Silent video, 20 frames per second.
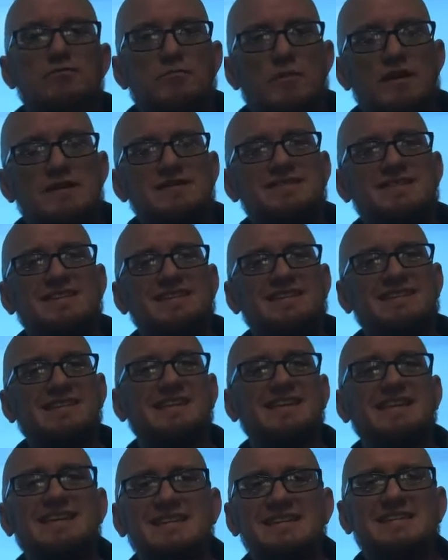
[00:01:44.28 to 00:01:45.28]
you must at
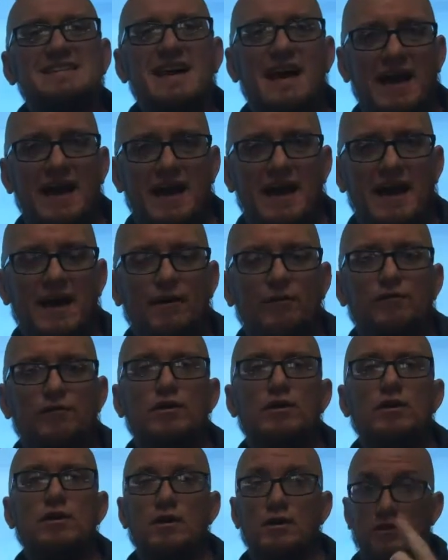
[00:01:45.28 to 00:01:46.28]
least have
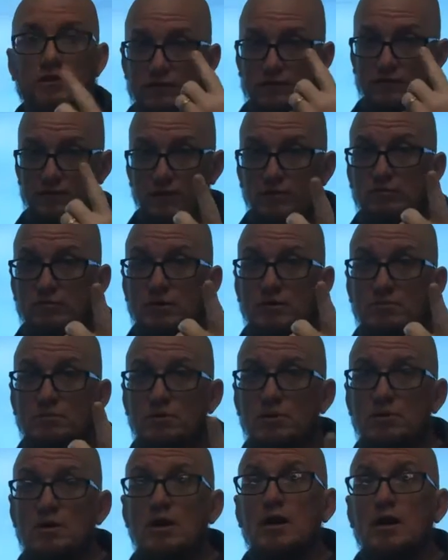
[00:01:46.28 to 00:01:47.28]
their phone
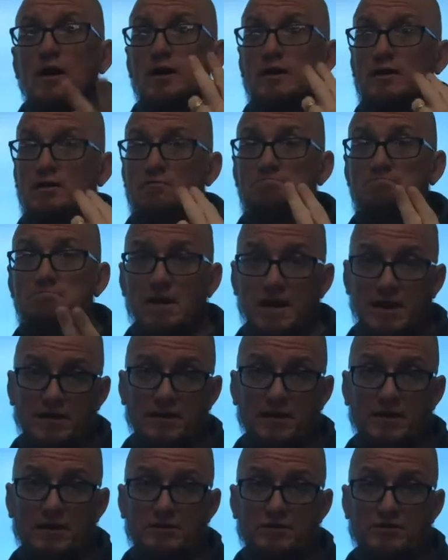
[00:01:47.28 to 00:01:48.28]
number and their
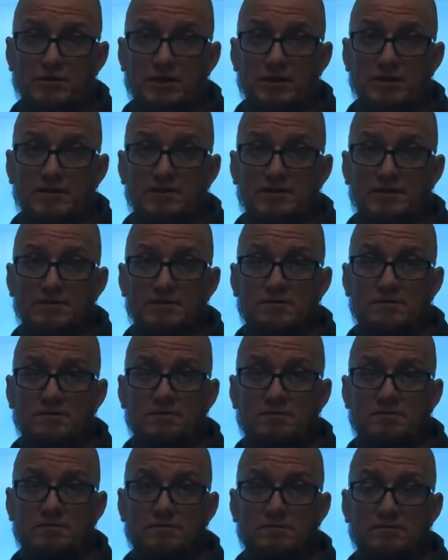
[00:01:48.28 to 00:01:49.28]
mailing address.
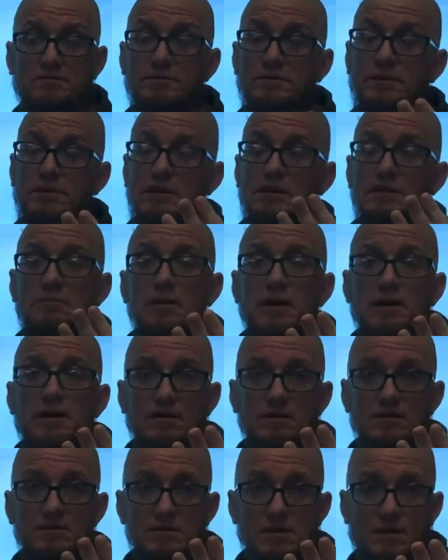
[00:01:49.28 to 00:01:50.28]

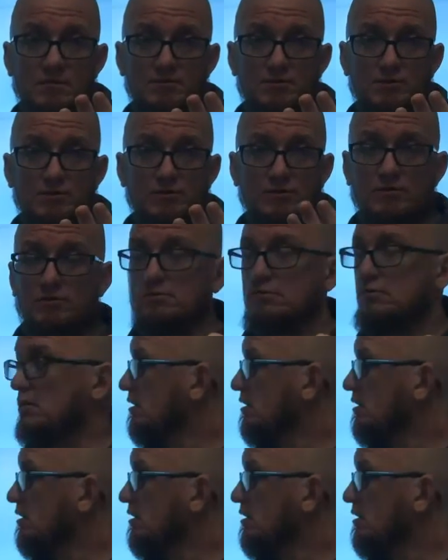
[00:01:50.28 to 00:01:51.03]
Email is optional,